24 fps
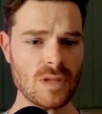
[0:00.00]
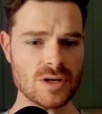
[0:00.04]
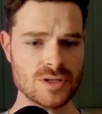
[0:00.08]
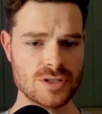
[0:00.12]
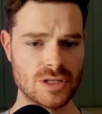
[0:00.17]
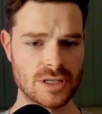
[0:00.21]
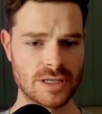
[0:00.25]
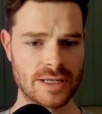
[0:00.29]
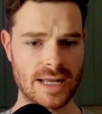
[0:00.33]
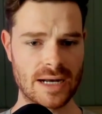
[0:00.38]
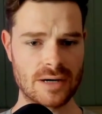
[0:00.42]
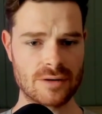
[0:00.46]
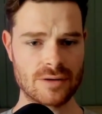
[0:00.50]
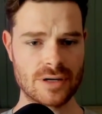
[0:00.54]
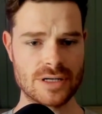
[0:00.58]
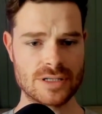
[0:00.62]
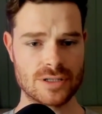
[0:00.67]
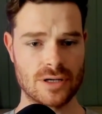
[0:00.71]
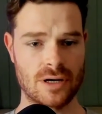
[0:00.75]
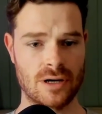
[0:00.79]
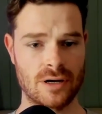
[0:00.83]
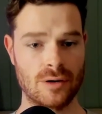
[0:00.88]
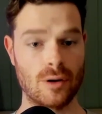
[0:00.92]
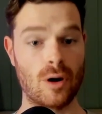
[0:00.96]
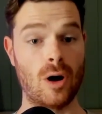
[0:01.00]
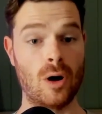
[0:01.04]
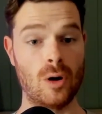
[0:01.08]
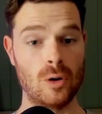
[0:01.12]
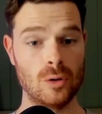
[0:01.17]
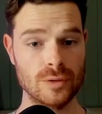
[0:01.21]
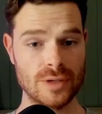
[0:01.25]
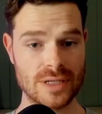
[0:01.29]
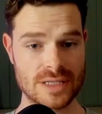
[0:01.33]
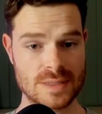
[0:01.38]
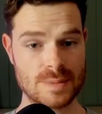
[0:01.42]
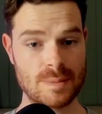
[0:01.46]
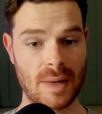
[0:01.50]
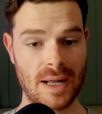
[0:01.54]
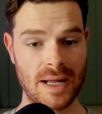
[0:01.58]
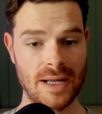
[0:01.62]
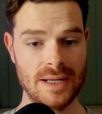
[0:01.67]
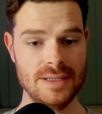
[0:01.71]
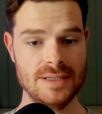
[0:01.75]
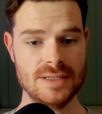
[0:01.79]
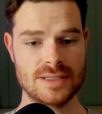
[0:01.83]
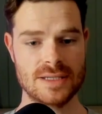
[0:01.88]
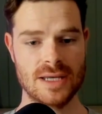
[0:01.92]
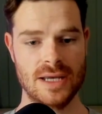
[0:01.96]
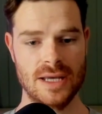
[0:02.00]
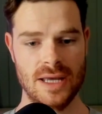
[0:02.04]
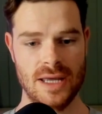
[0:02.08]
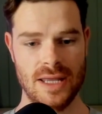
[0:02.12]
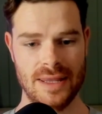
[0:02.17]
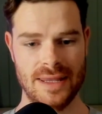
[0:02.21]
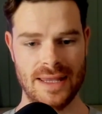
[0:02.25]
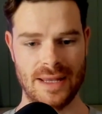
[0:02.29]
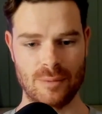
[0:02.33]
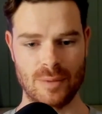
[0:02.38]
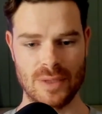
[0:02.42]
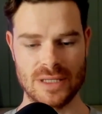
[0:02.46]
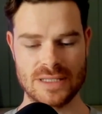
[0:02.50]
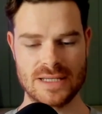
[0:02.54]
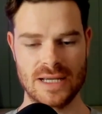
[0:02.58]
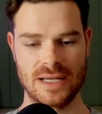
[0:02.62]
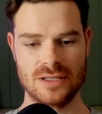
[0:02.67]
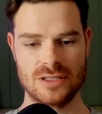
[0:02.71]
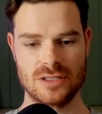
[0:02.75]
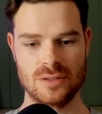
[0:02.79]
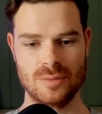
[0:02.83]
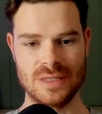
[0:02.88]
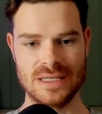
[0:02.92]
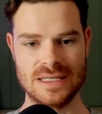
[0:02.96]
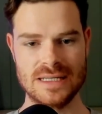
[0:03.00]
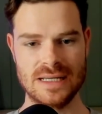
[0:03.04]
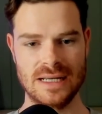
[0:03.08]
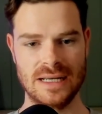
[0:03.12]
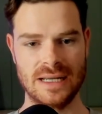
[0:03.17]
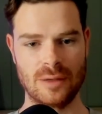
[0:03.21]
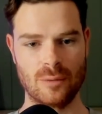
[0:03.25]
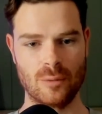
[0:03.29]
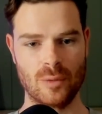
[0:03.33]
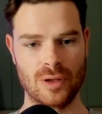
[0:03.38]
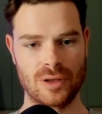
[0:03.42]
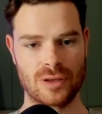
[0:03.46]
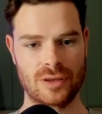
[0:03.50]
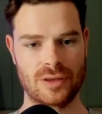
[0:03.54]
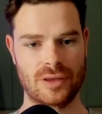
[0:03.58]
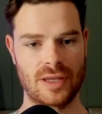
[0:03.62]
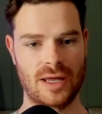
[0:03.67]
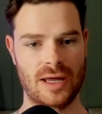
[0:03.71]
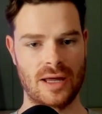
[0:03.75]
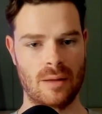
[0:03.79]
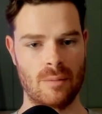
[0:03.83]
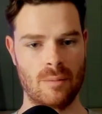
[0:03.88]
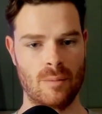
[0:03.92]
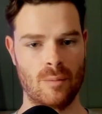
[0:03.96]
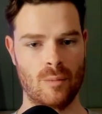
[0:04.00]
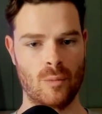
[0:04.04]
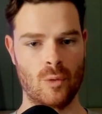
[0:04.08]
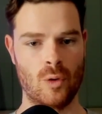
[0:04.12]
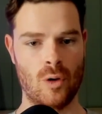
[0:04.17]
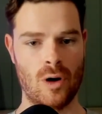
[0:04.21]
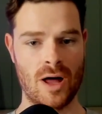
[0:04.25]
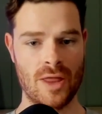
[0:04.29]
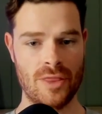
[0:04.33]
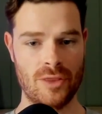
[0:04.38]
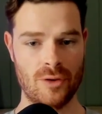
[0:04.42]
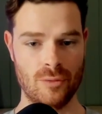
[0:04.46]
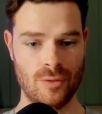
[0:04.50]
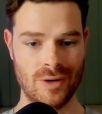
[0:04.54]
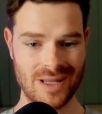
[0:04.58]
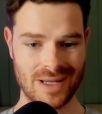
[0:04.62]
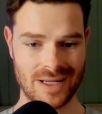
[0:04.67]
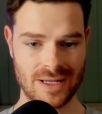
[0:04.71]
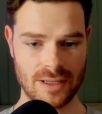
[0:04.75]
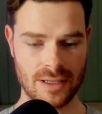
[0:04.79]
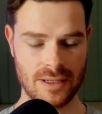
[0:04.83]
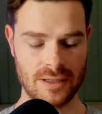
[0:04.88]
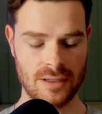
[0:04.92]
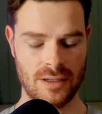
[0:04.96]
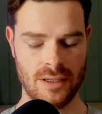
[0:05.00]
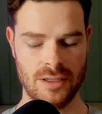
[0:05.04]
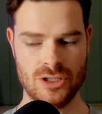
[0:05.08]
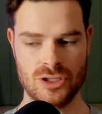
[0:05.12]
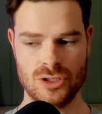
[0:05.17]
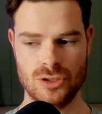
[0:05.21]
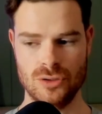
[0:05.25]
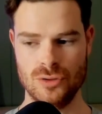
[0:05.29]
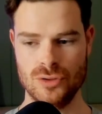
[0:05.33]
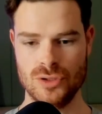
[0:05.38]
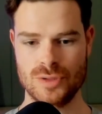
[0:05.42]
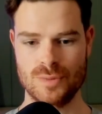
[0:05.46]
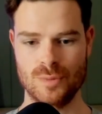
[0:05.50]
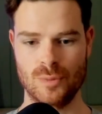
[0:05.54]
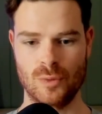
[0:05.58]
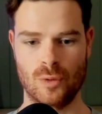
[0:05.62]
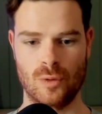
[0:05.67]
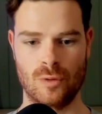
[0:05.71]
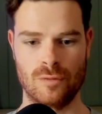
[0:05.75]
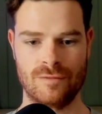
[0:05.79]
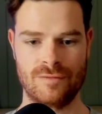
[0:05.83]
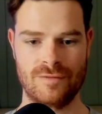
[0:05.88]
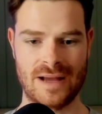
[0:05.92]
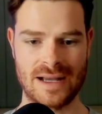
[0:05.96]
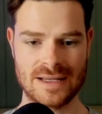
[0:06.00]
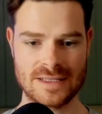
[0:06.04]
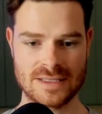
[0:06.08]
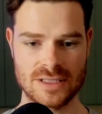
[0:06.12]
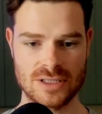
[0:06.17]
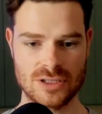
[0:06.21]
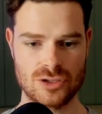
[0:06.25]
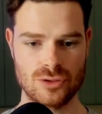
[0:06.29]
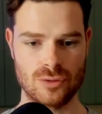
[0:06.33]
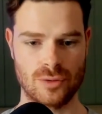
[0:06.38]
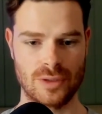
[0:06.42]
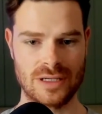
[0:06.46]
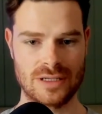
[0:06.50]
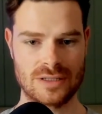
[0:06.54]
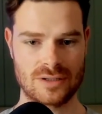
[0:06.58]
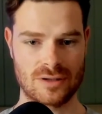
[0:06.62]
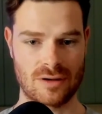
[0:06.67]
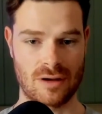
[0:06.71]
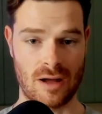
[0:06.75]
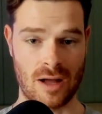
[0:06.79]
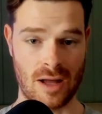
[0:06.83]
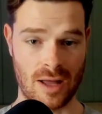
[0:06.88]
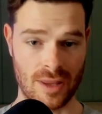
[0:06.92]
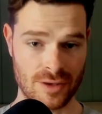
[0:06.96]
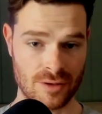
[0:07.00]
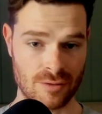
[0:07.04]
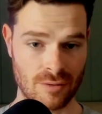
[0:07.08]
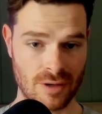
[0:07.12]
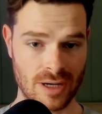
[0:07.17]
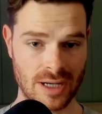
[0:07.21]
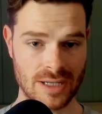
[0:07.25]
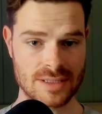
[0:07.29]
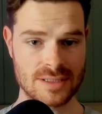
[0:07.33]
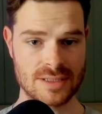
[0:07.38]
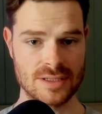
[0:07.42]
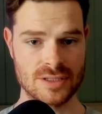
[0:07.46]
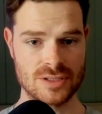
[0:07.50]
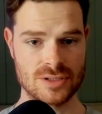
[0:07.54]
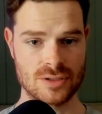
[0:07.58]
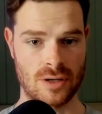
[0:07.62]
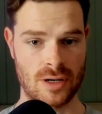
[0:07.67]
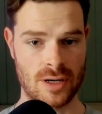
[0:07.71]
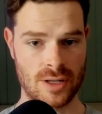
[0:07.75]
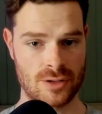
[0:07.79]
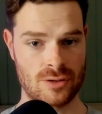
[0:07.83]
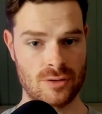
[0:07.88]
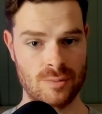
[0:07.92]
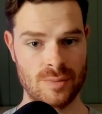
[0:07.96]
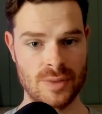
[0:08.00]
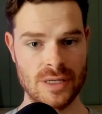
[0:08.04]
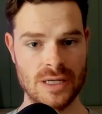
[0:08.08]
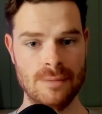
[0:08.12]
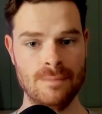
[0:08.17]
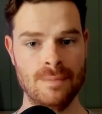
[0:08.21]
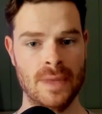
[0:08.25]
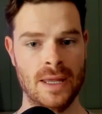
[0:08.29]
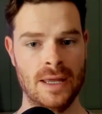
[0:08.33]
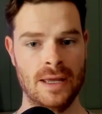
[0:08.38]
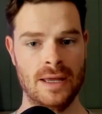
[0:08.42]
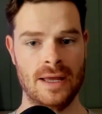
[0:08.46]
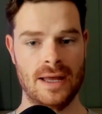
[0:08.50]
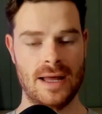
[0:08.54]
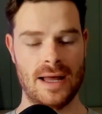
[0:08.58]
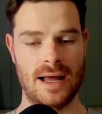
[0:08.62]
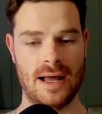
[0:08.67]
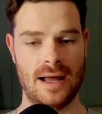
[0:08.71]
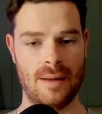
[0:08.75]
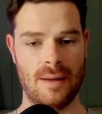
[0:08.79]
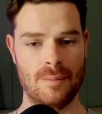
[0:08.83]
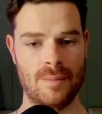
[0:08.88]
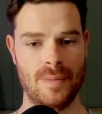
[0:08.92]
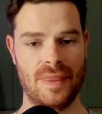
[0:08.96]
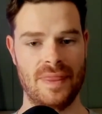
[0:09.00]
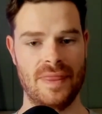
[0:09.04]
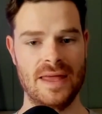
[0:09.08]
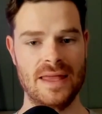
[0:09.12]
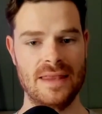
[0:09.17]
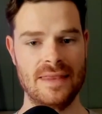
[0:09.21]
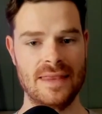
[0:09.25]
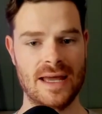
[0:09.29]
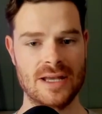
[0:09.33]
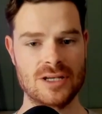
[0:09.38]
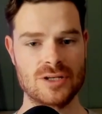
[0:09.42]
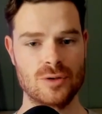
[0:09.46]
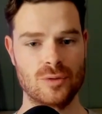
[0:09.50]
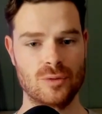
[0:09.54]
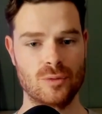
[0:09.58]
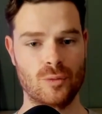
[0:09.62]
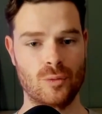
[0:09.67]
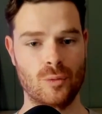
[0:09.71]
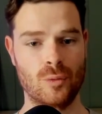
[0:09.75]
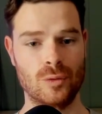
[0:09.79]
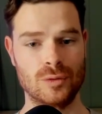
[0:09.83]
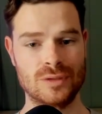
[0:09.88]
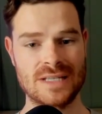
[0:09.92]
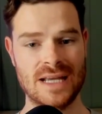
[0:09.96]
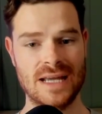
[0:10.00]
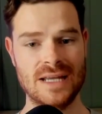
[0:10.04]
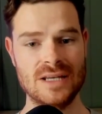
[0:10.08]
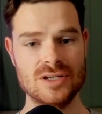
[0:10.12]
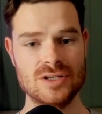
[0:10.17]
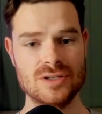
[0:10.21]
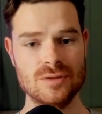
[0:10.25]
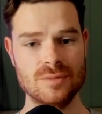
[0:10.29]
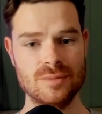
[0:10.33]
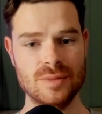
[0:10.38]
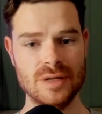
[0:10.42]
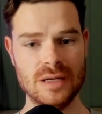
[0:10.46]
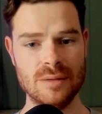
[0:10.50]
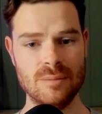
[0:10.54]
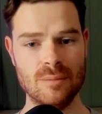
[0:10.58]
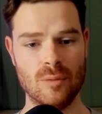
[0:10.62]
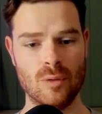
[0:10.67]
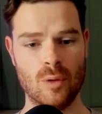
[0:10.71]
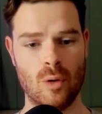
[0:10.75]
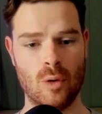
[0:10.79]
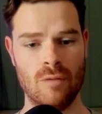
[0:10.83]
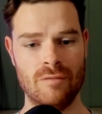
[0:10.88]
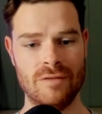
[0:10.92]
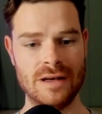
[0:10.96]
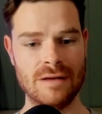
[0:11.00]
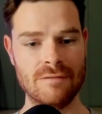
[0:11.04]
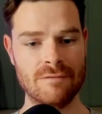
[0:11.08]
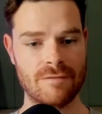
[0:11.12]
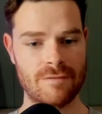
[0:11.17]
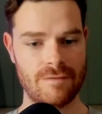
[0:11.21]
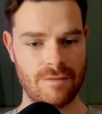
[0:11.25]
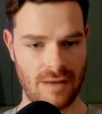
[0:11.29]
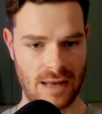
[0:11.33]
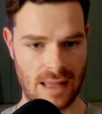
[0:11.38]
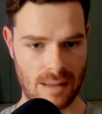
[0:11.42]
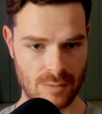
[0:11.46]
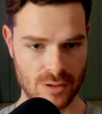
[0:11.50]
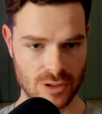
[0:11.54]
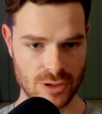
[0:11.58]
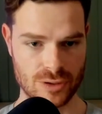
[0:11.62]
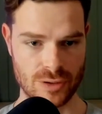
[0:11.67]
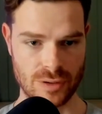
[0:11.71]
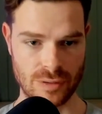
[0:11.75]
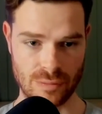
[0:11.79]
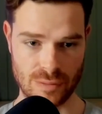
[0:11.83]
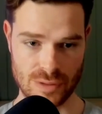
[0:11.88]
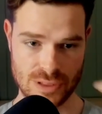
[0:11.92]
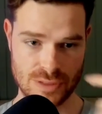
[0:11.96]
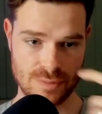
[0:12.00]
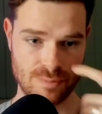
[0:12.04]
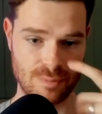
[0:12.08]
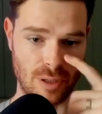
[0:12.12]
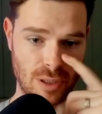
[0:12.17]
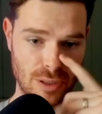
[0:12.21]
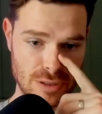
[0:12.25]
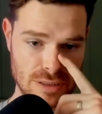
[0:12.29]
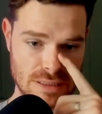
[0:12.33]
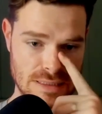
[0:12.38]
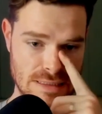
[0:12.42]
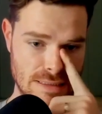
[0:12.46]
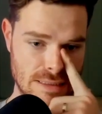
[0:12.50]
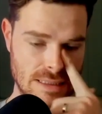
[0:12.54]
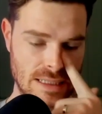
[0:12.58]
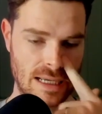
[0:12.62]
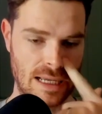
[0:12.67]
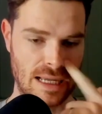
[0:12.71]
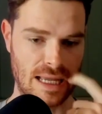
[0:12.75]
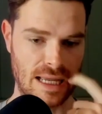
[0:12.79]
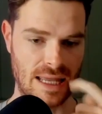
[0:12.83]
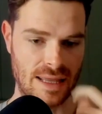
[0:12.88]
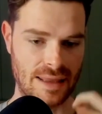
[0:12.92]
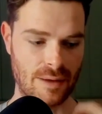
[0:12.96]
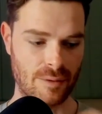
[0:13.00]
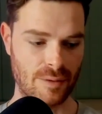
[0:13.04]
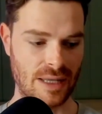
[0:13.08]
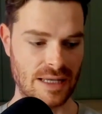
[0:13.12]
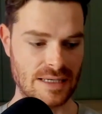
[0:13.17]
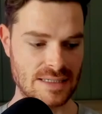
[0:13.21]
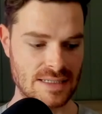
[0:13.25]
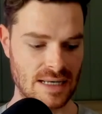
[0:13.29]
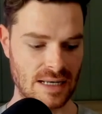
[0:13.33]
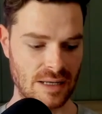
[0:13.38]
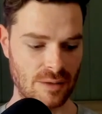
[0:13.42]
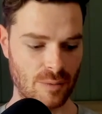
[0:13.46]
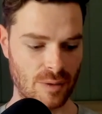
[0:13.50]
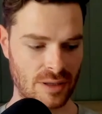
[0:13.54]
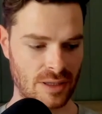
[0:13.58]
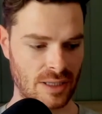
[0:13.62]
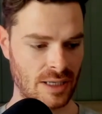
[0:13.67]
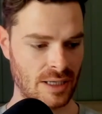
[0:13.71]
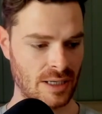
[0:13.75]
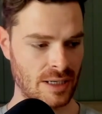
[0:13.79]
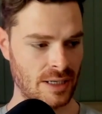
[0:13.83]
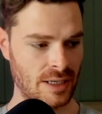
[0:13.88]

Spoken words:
So the categories are on older spines that we tend to be dealing with more arthritic issues, more facet joint arthritis, arthropy. Then that will tend to be more of an inflammatory response that they're dealing with.